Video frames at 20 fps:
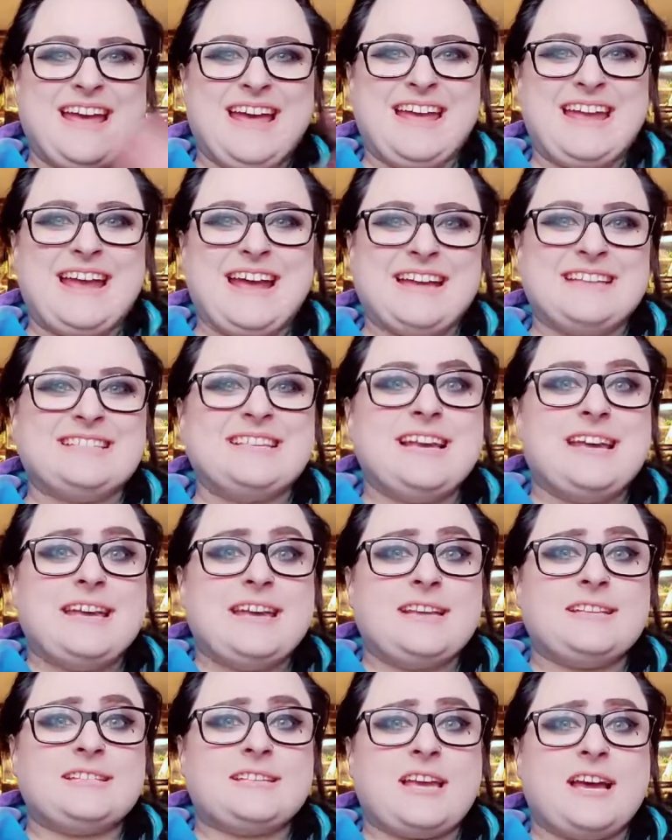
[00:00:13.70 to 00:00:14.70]
Hey guys,
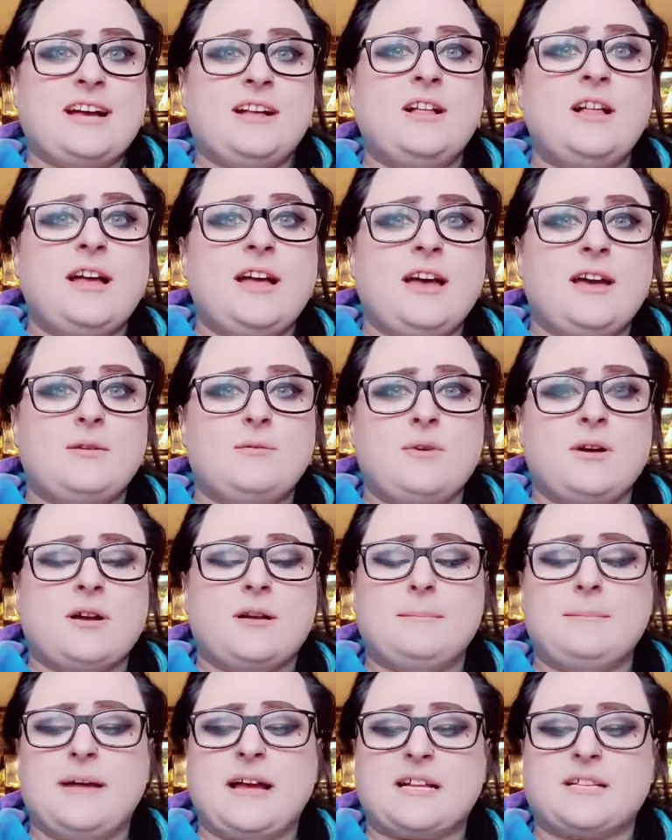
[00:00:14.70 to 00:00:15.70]
it's Kel, and
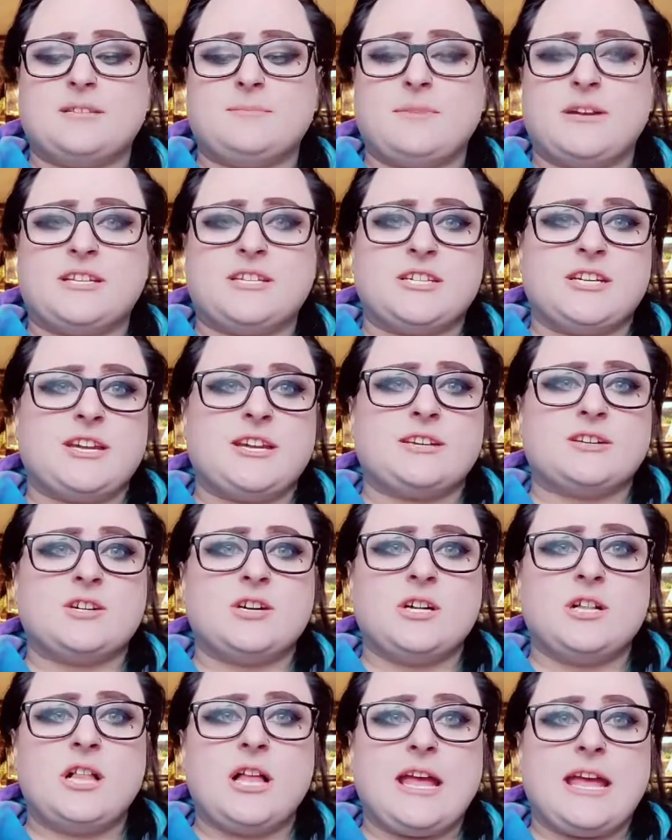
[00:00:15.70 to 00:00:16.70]
welcome back to my
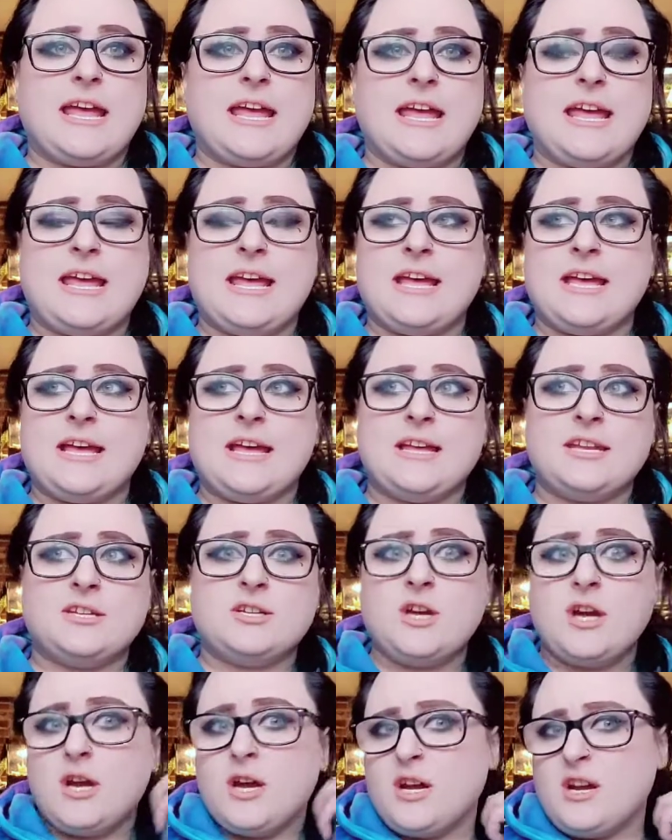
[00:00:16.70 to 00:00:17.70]
channel, and